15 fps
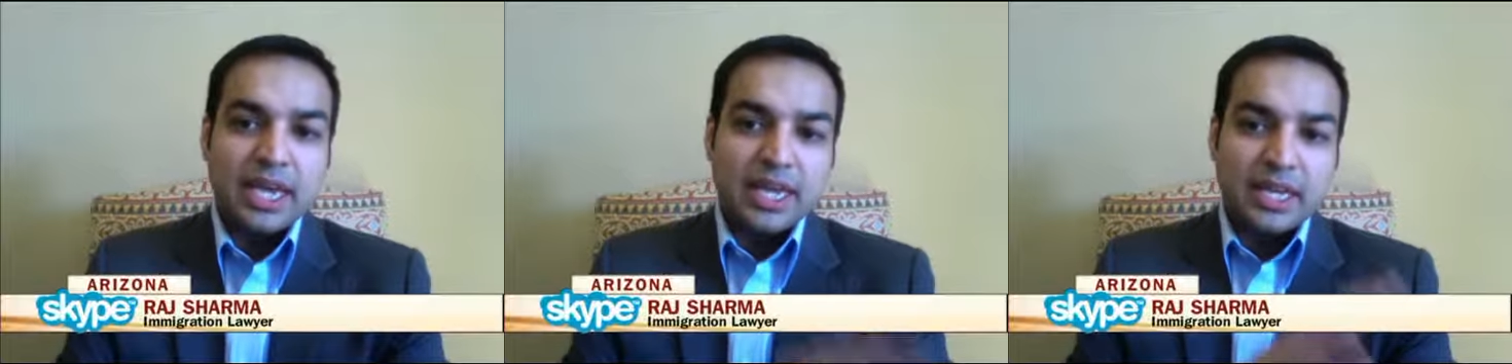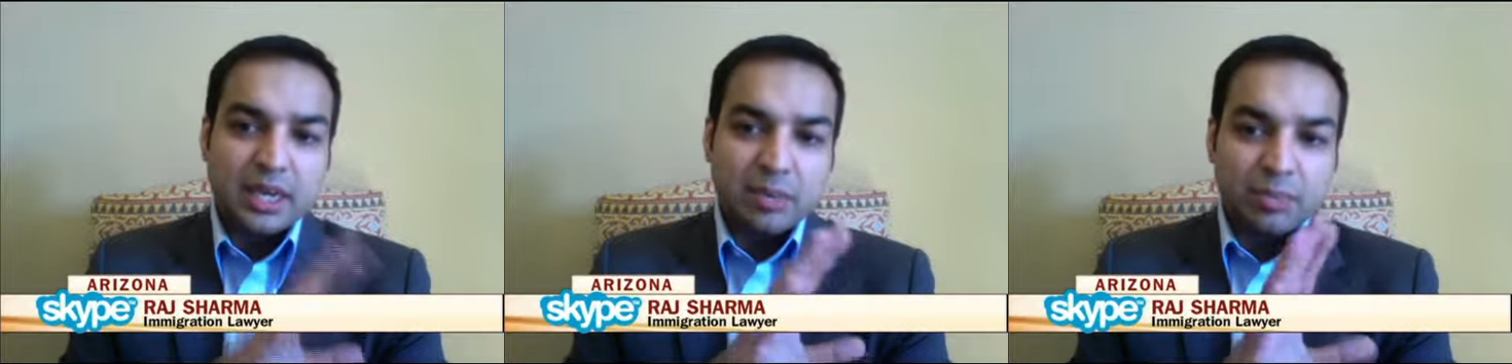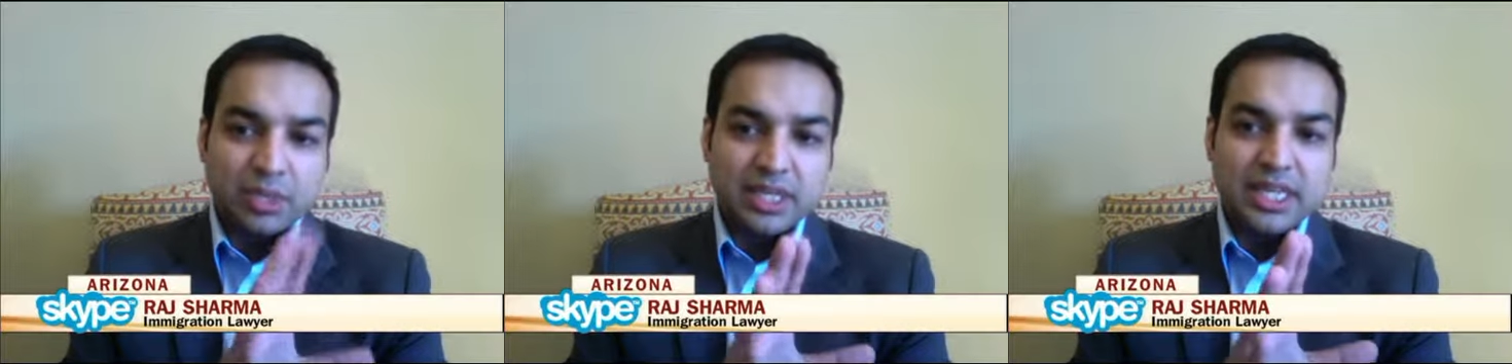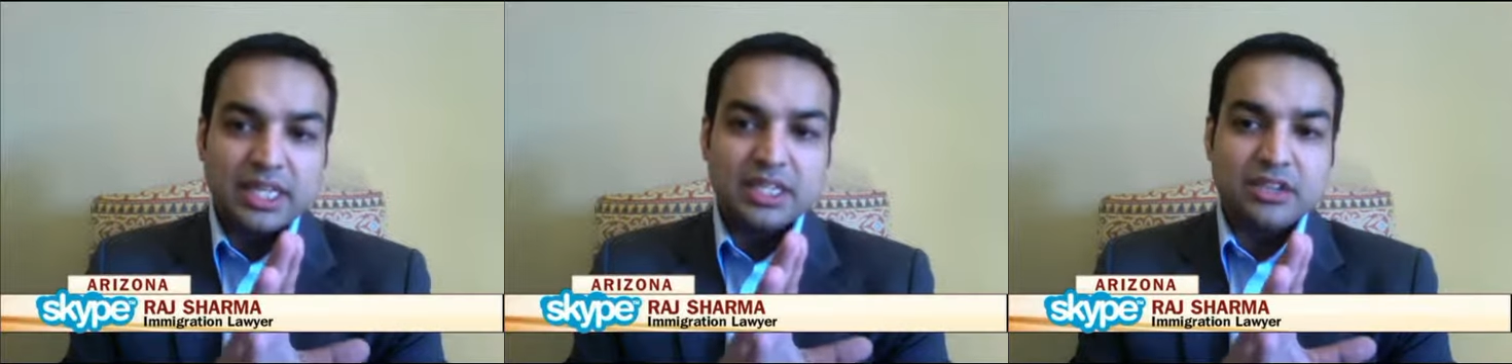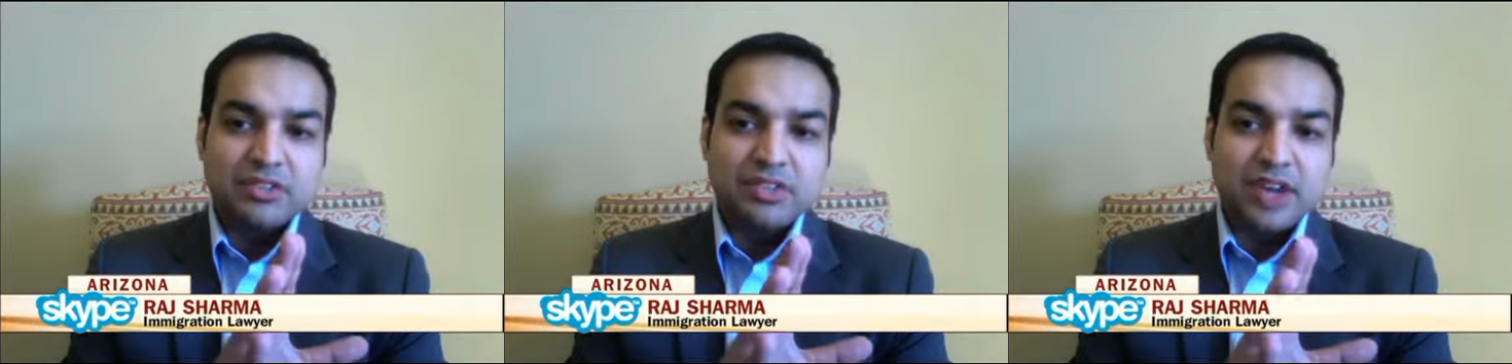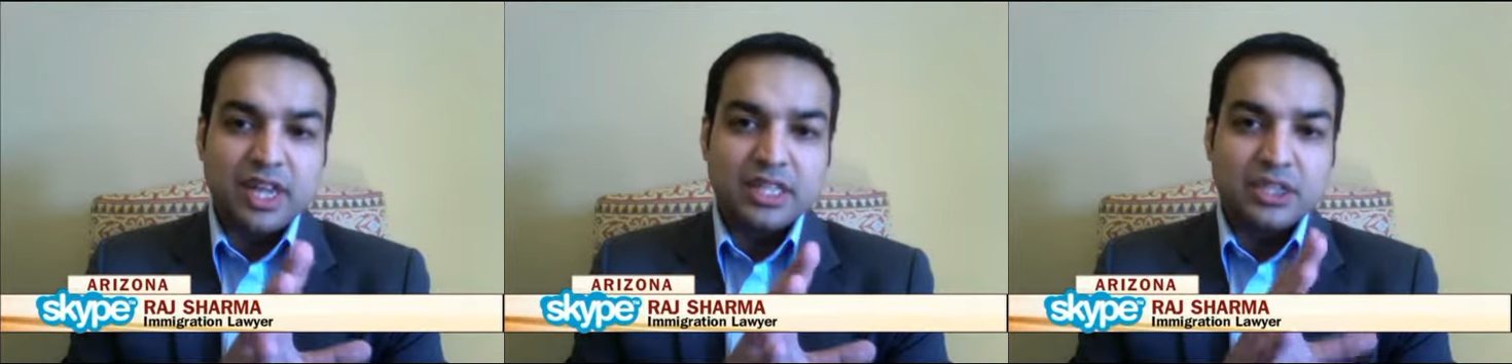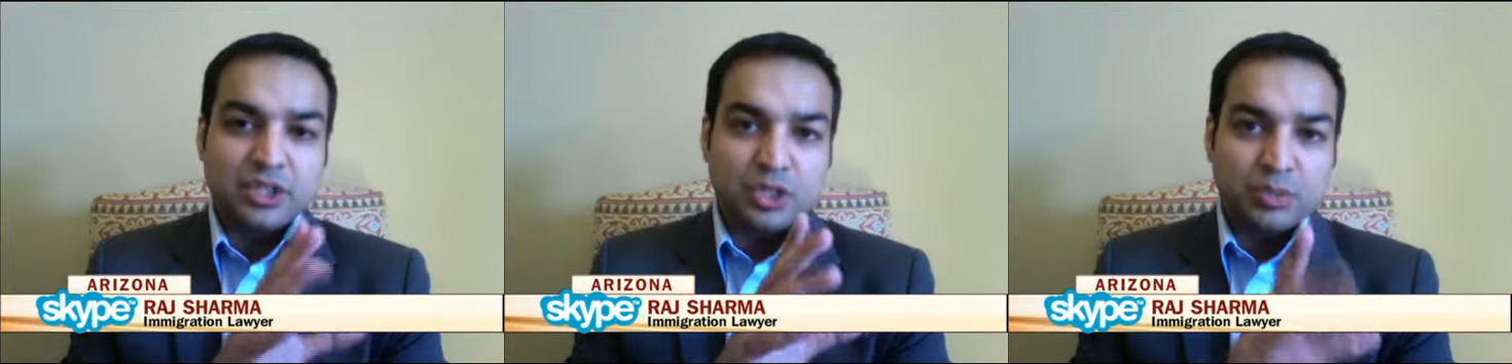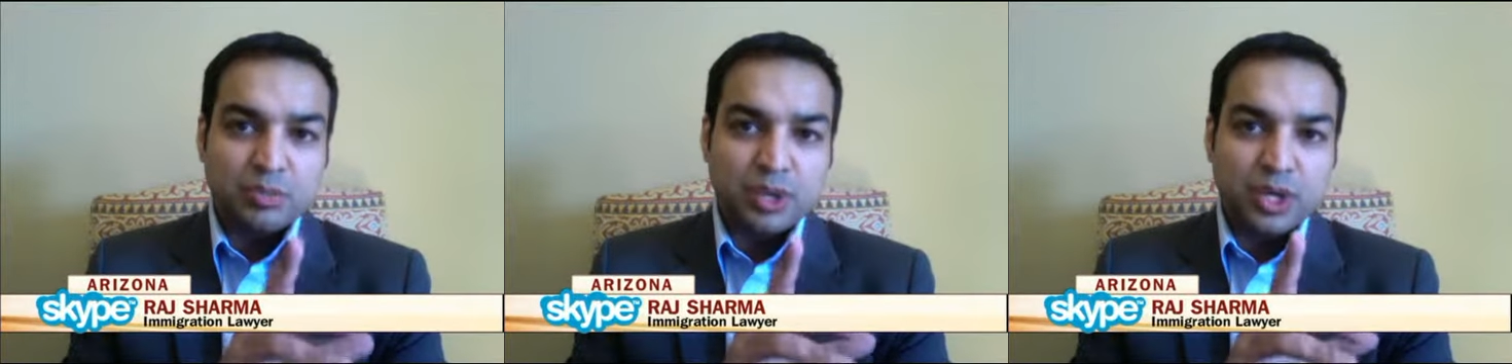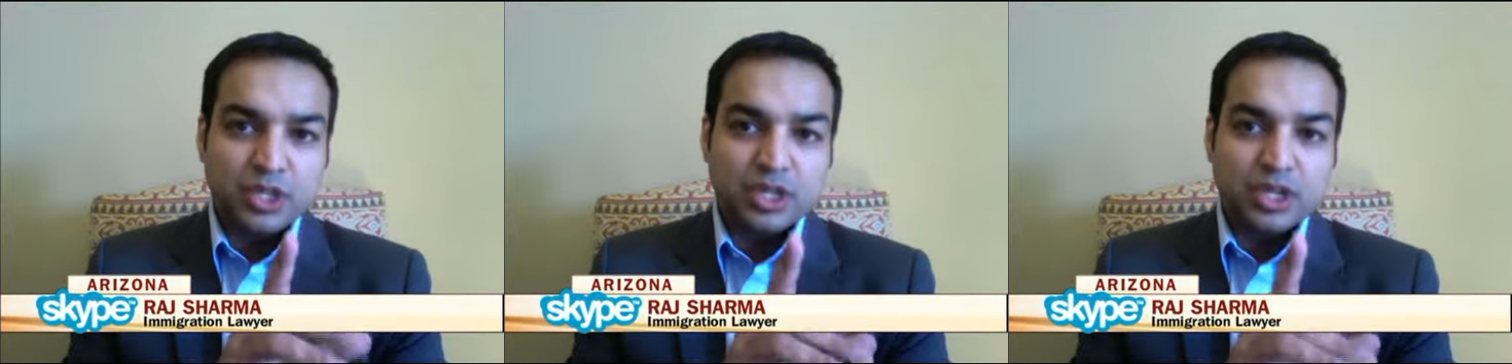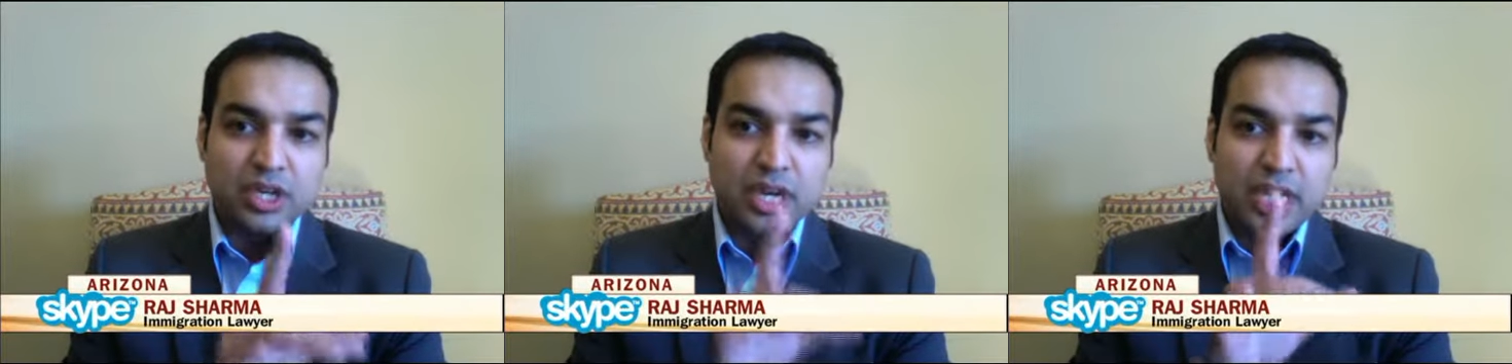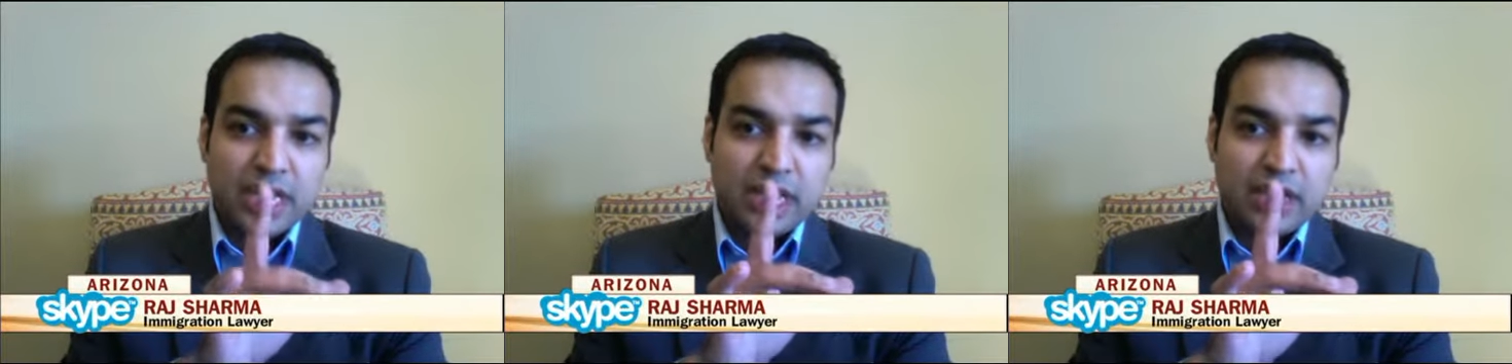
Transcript: a complete defense to murder